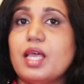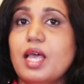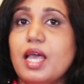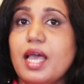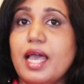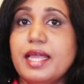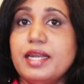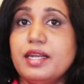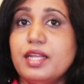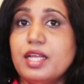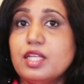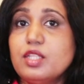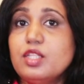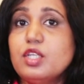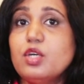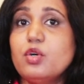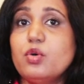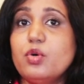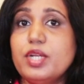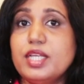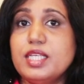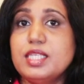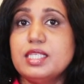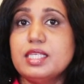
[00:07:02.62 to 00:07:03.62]

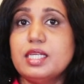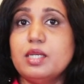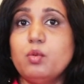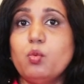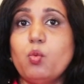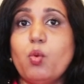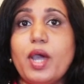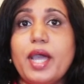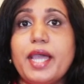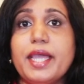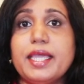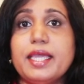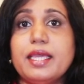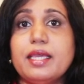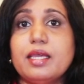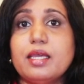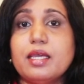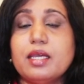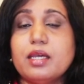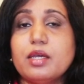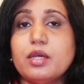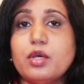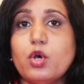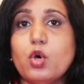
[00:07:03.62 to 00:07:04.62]
Another reason why
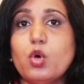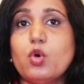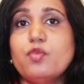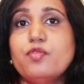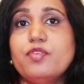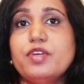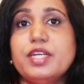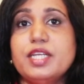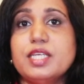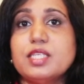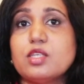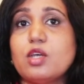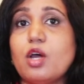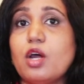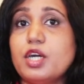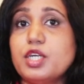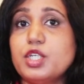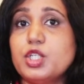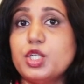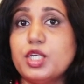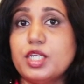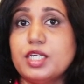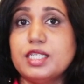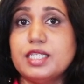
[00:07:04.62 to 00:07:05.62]
COVID is
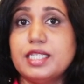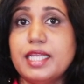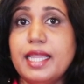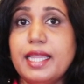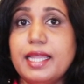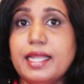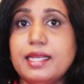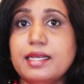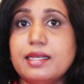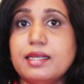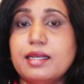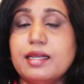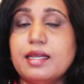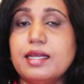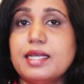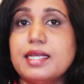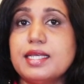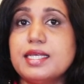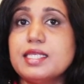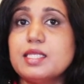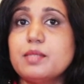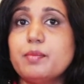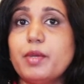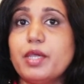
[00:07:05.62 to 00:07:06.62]
hard to contain
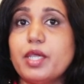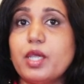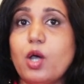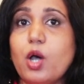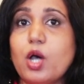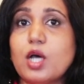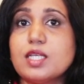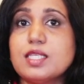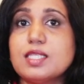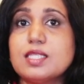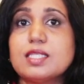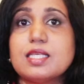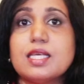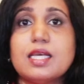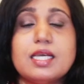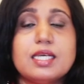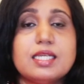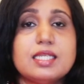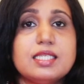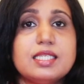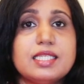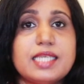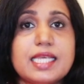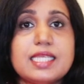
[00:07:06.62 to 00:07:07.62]
is because
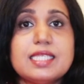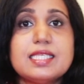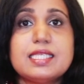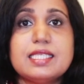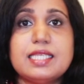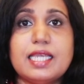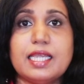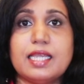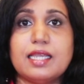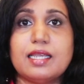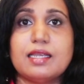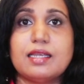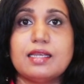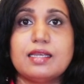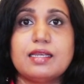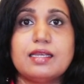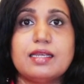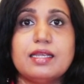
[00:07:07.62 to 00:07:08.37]
testing